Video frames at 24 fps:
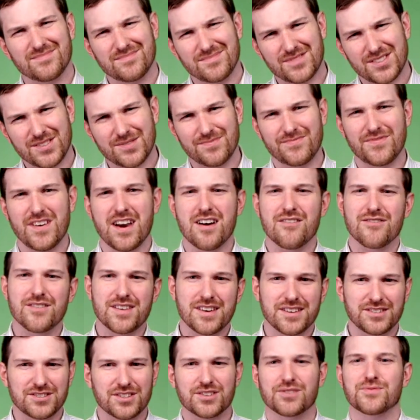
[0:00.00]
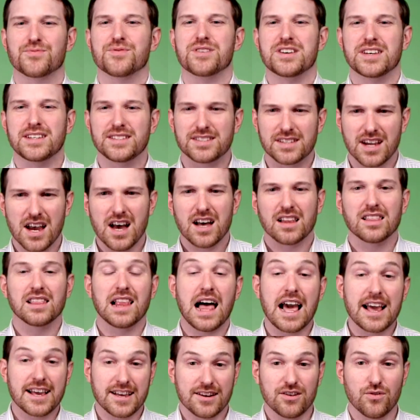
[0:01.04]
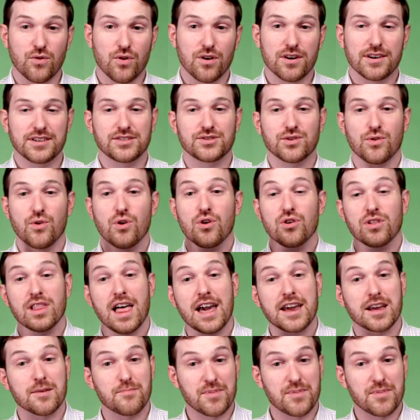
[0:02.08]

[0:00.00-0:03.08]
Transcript: to varying degrees, like an orange or like a